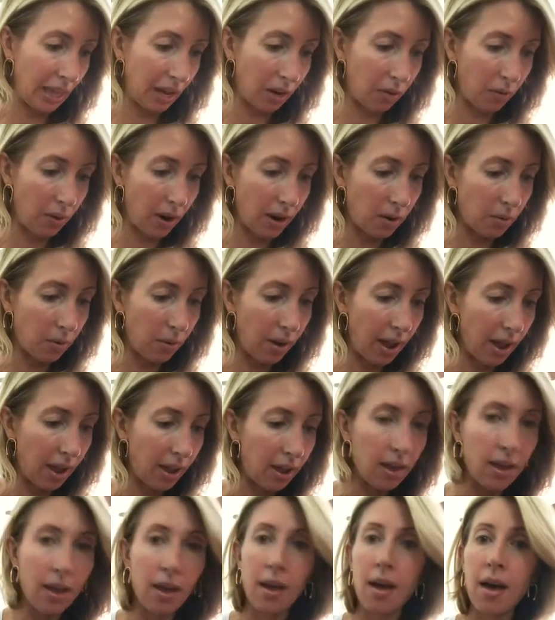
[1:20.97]
like right
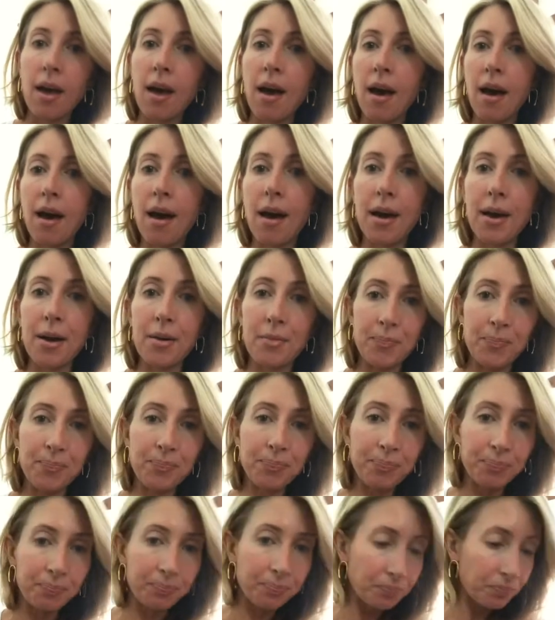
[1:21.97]
away.
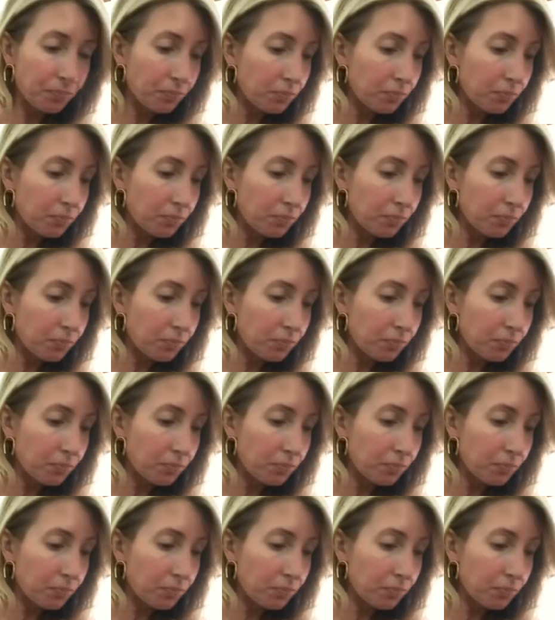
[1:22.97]
The